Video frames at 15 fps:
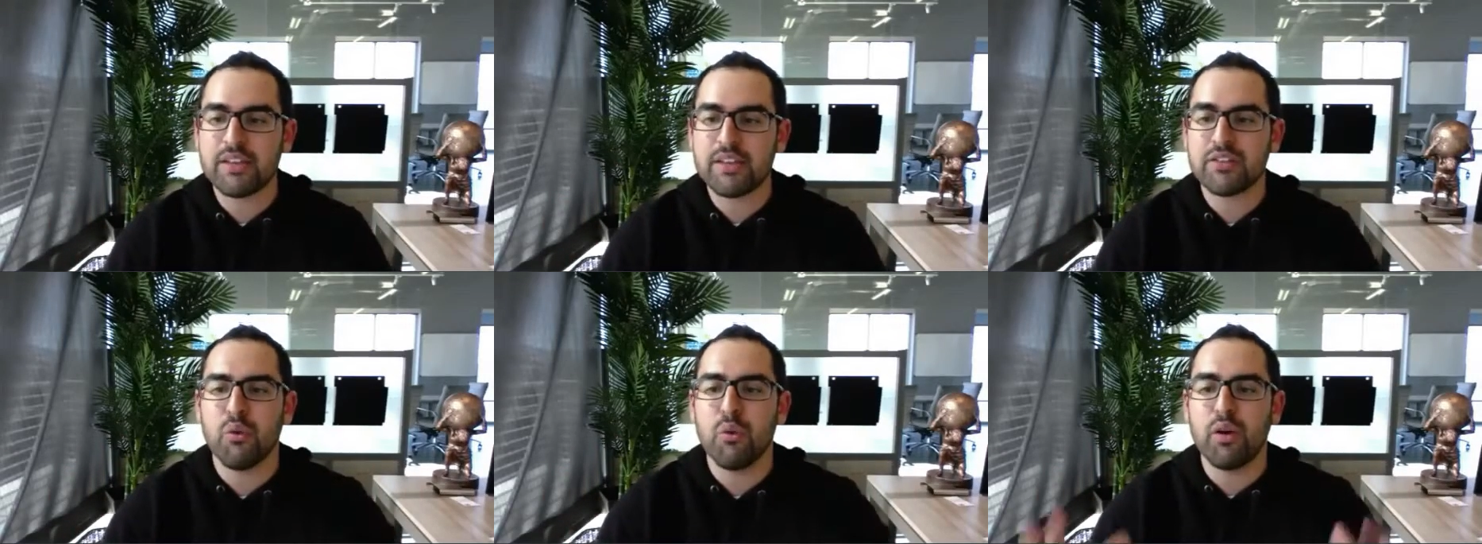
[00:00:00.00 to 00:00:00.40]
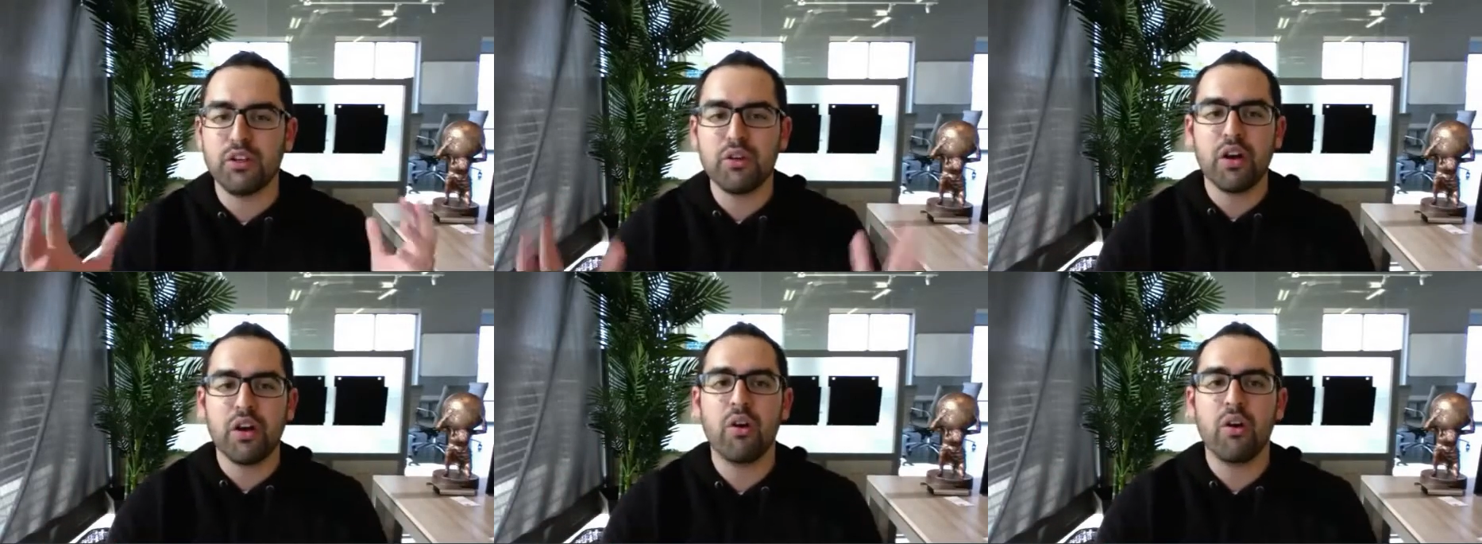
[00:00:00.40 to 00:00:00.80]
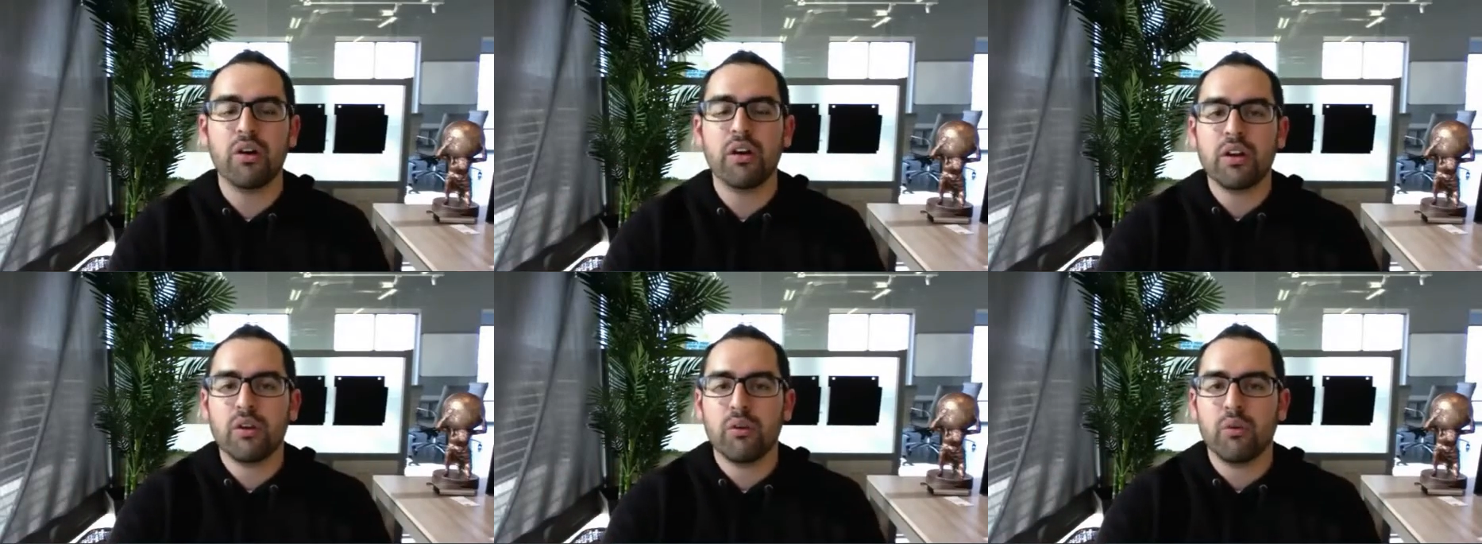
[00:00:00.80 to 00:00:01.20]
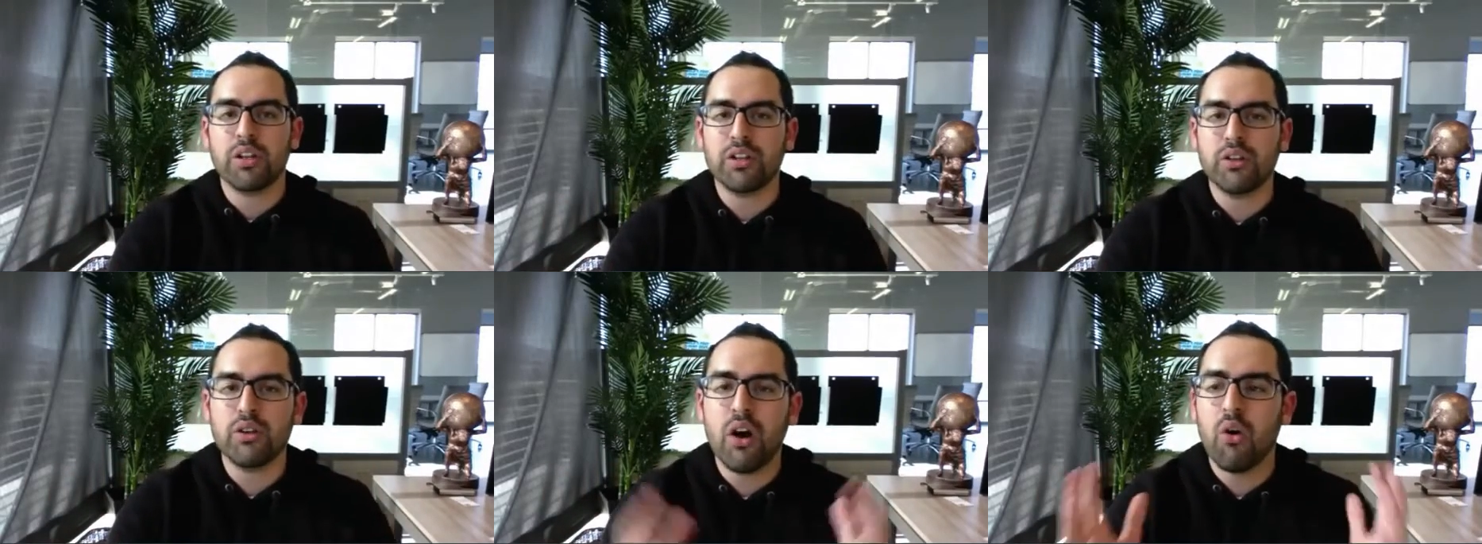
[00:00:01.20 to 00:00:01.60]
So when you go
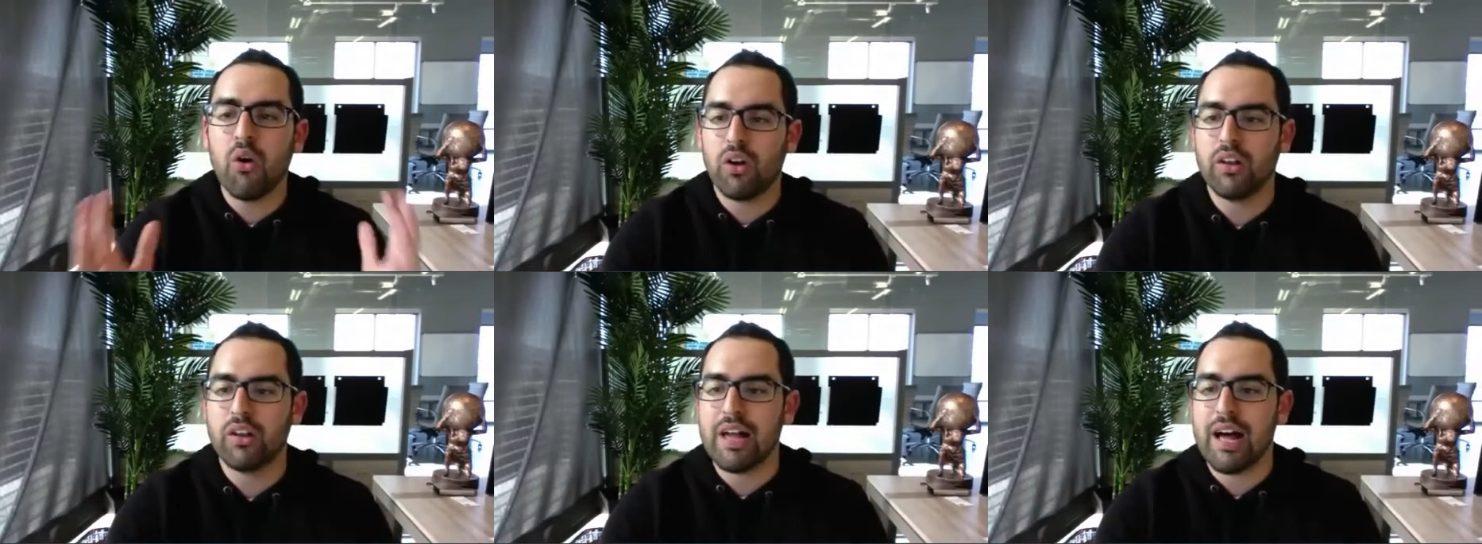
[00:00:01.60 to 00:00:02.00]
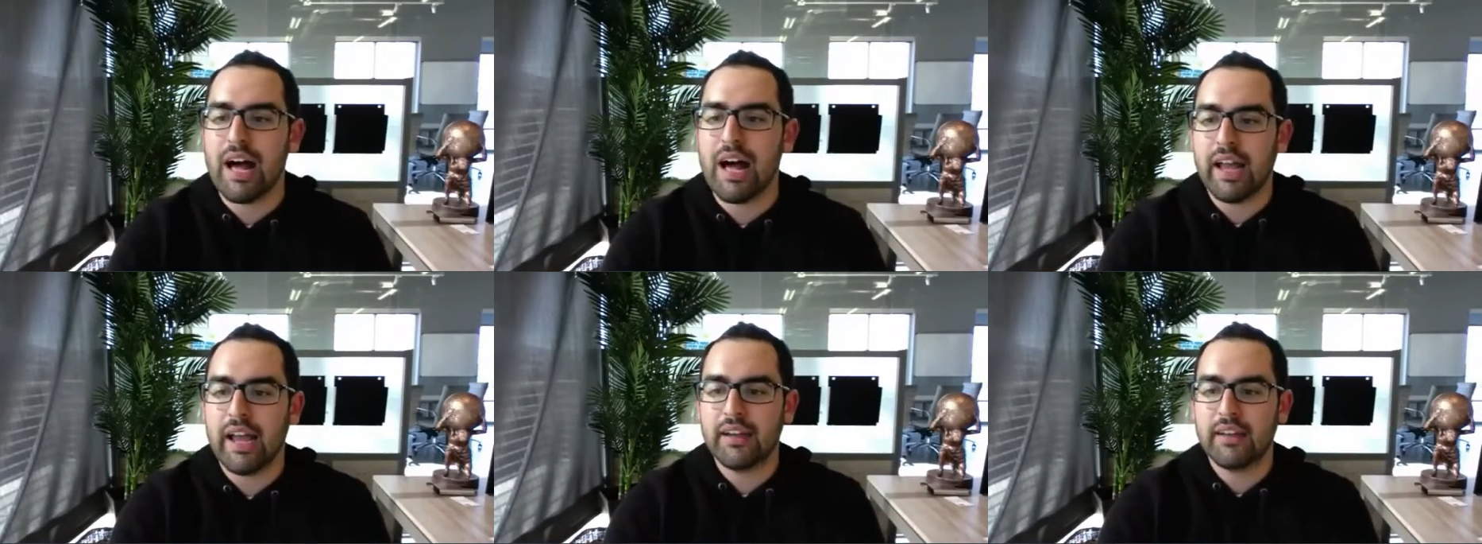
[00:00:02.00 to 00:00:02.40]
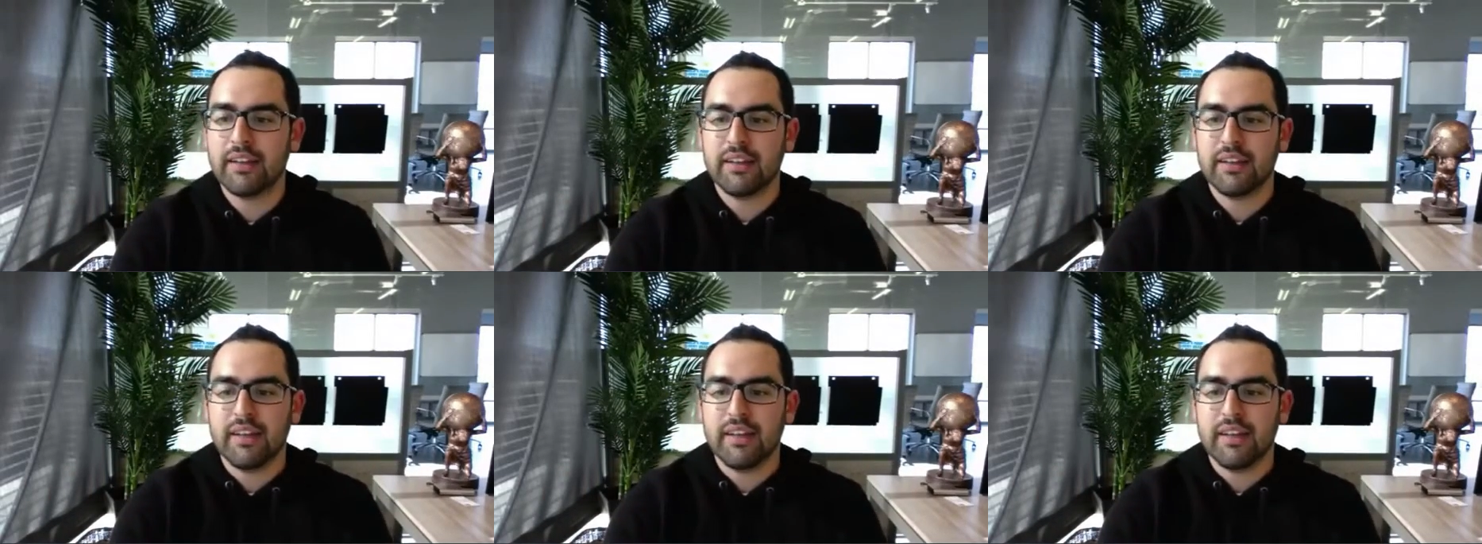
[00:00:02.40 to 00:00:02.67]
online